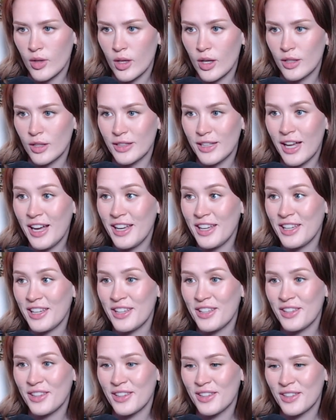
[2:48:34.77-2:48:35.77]

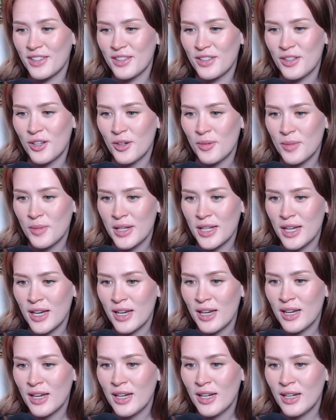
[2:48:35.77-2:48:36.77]
Elias. Oh my
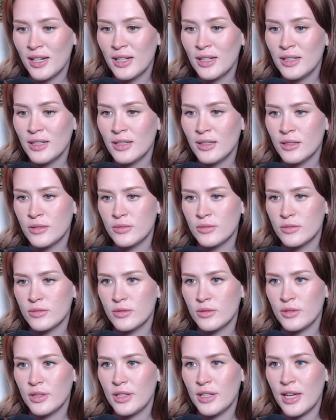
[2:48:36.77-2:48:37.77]
god.
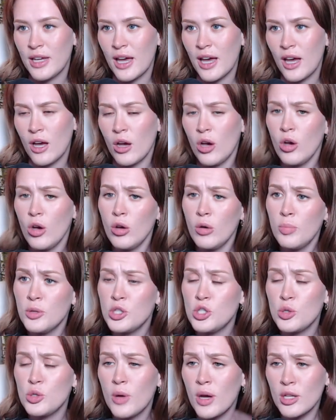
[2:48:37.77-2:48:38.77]
Yeah. Oh,
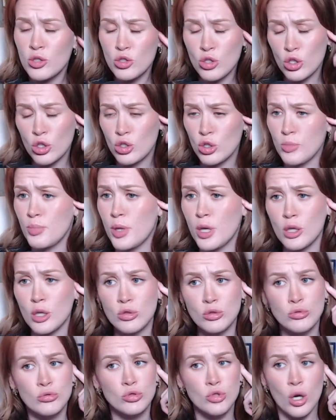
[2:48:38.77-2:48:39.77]
but you had such a big
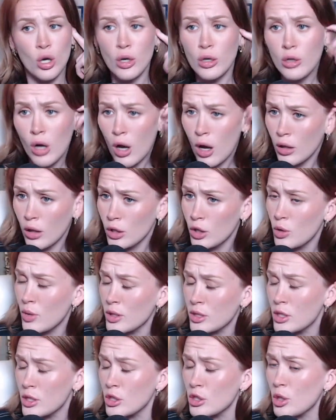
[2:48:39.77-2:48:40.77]
Victory. Darkhawk and you
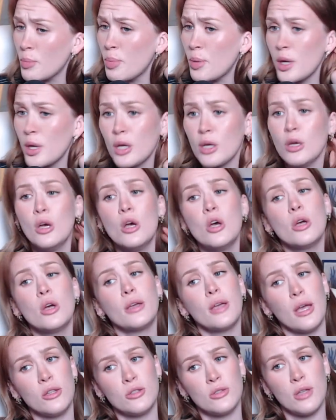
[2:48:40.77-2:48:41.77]
had such a big
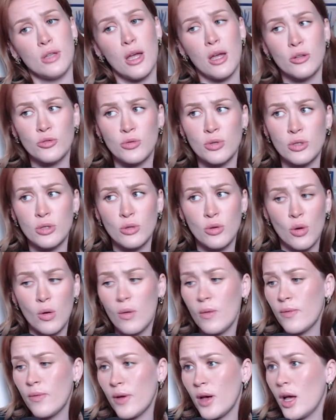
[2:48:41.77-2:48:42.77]
Cassandra
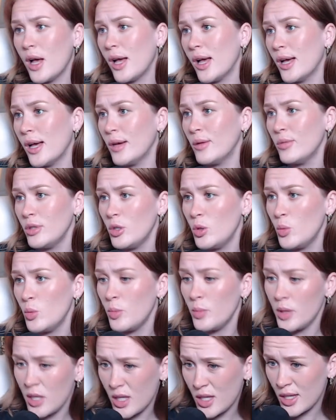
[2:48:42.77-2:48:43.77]
Nova. What do you
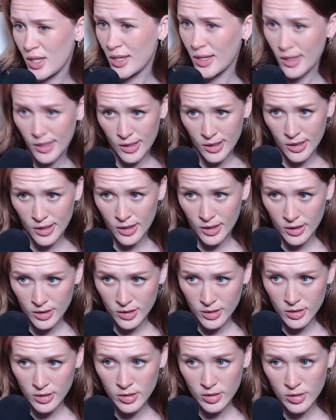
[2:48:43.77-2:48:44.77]

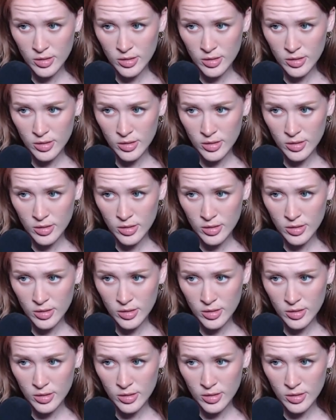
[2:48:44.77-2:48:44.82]
mean?